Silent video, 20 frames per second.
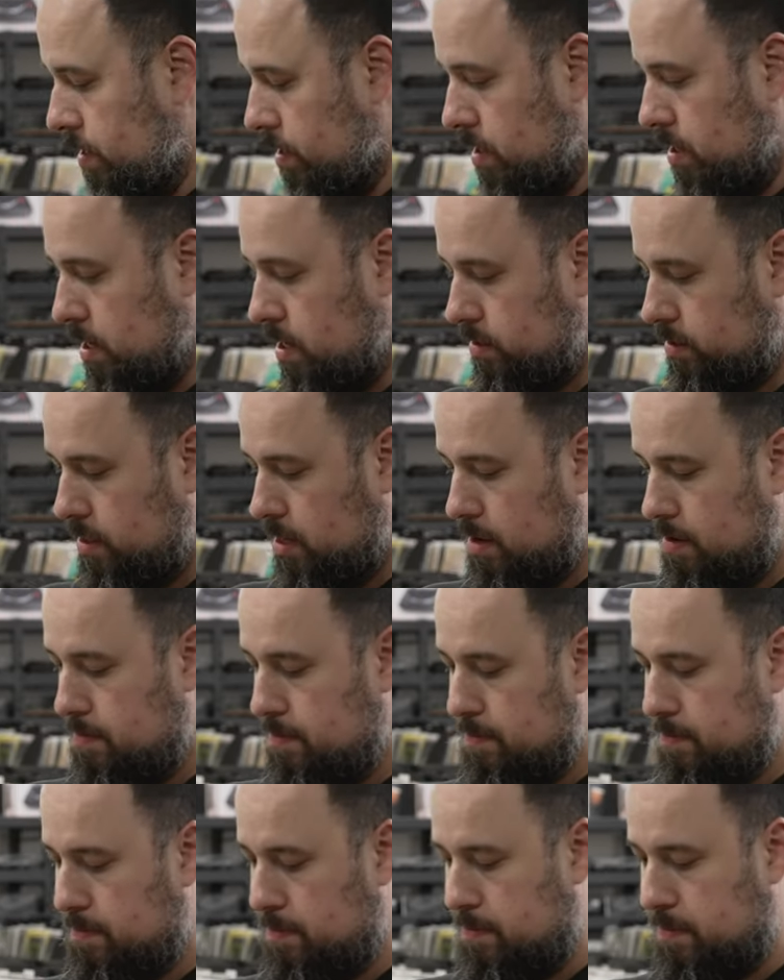The classic
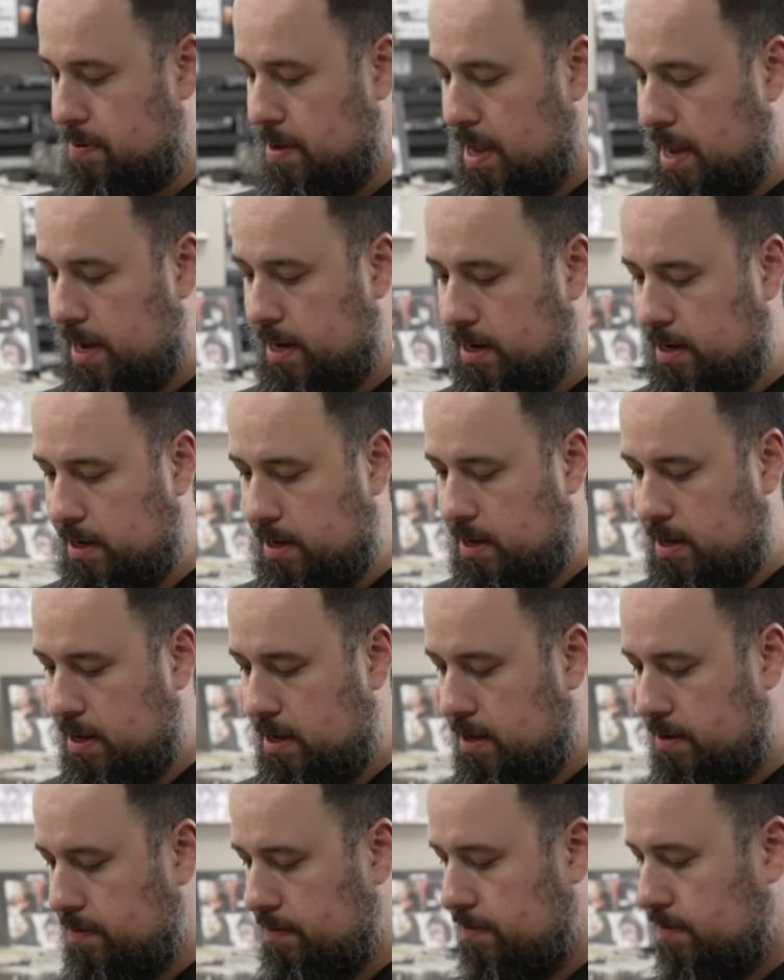album back
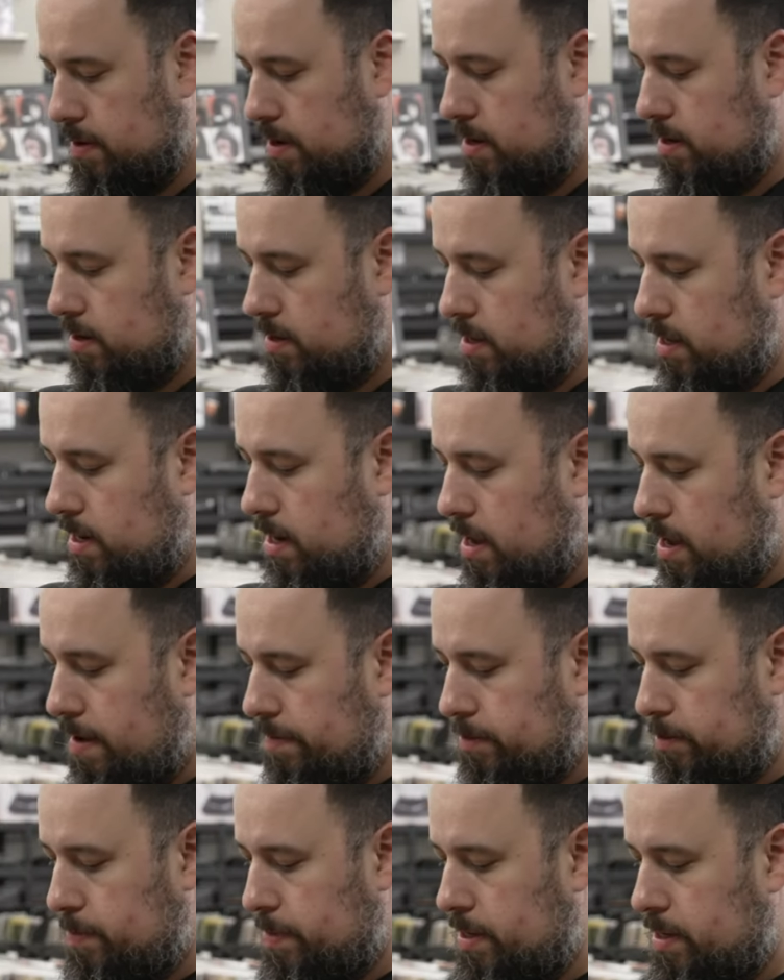on vinyl at
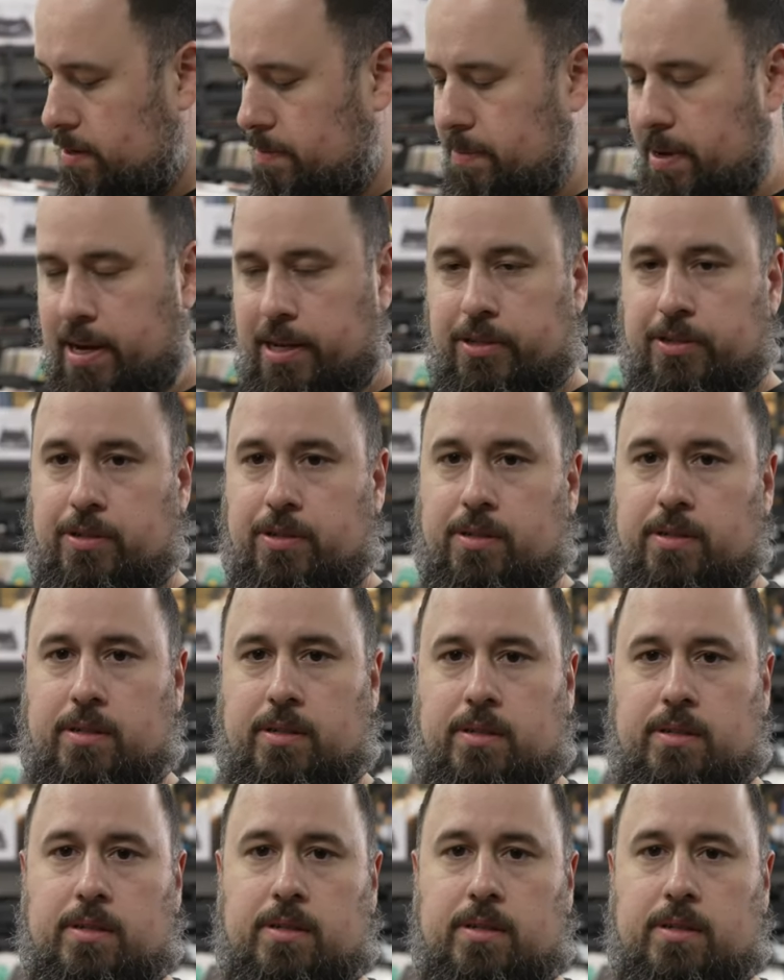half speed, mastered